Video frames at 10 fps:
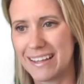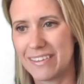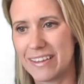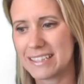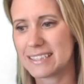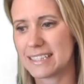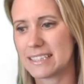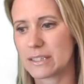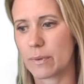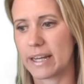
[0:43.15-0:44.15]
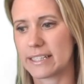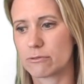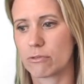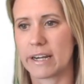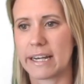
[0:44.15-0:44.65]
This c squared is
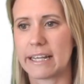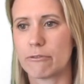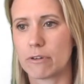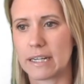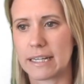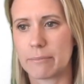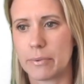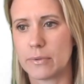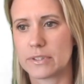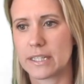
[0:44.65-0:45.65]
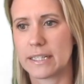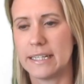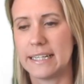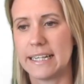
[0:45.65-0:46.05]
really, really important.